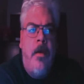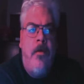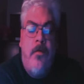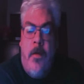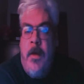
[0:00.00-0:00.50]

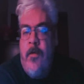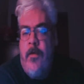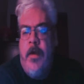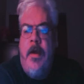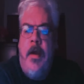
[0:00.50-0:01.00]

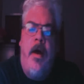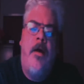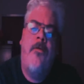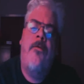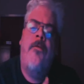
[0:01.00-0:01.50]
Strangely
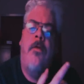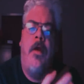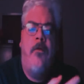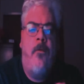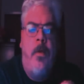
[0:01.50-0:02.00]
enough,
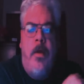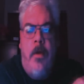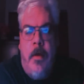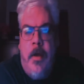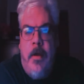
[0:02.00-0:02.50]
if we
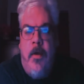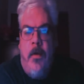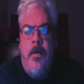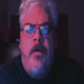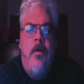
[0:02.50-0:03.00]
look at
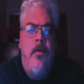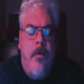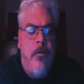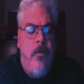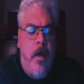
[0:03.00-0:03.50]
your
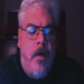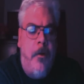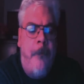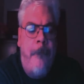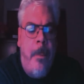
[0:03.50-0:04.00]
YouTube
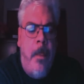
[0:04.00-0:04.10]
channel,